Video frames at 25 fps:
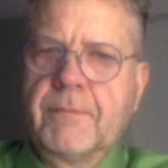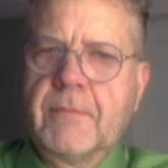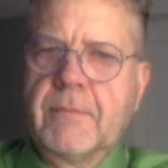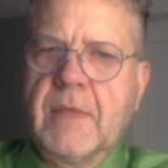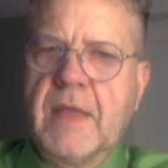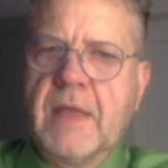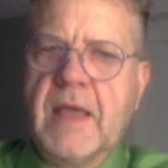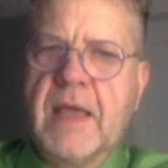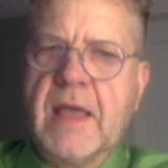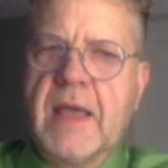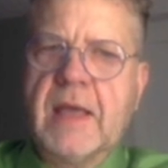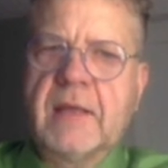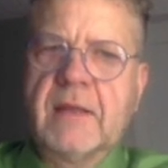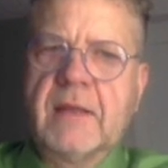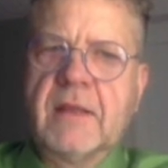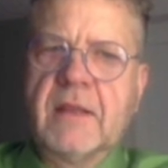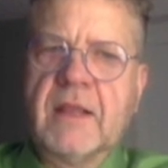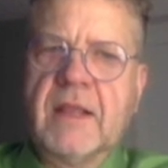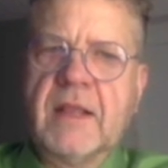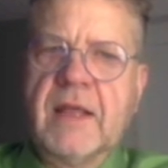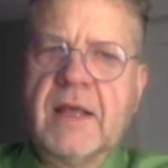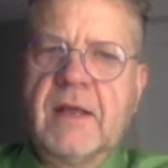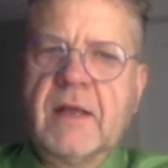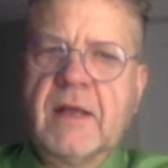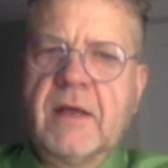and
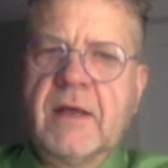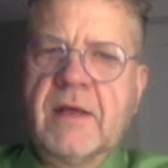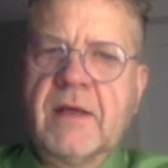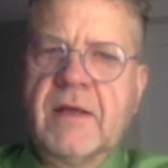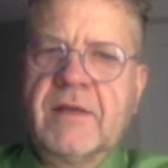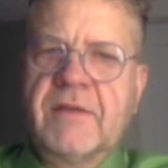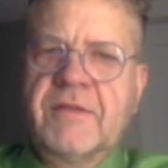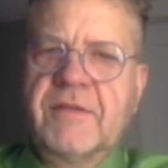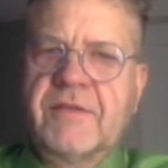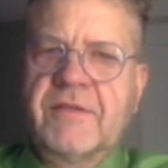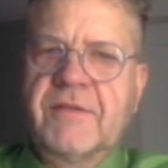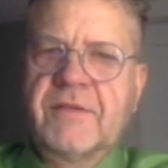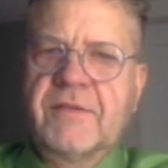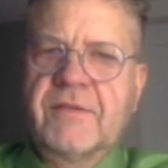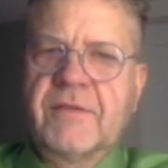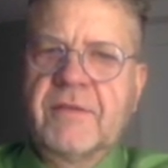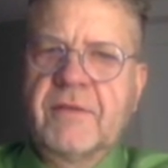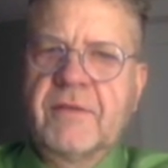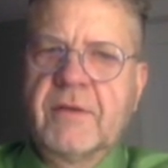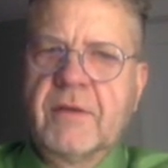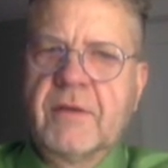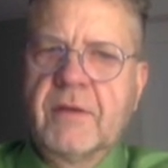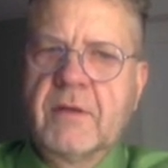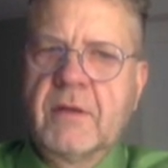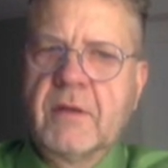let us
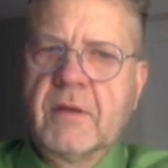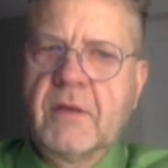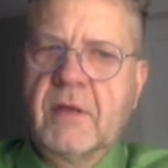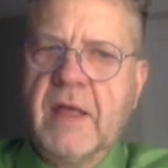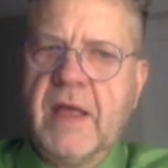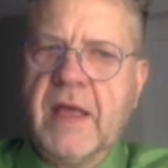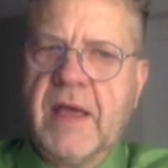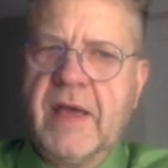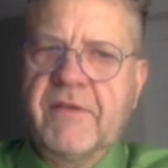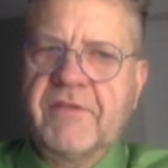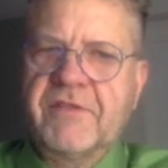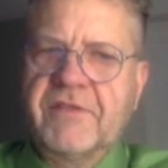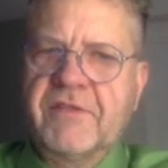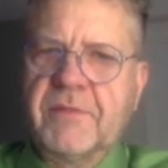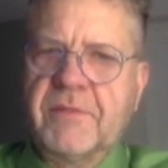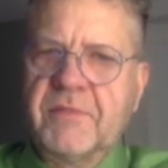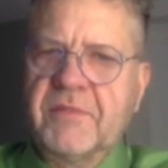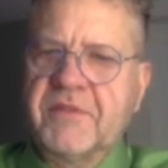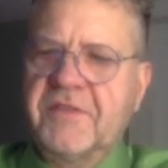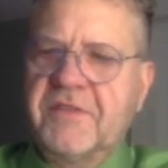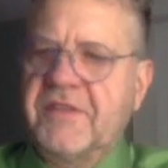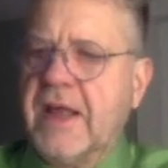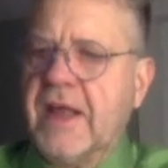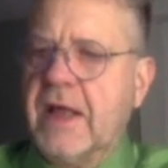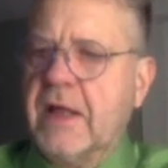have some
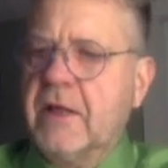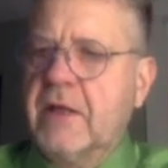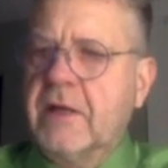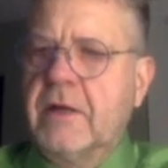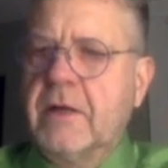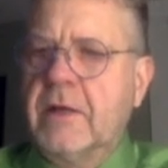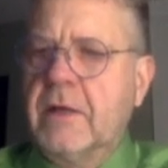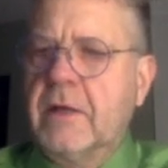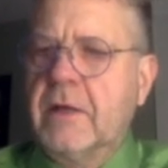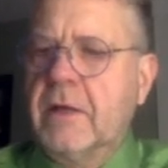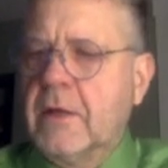salad.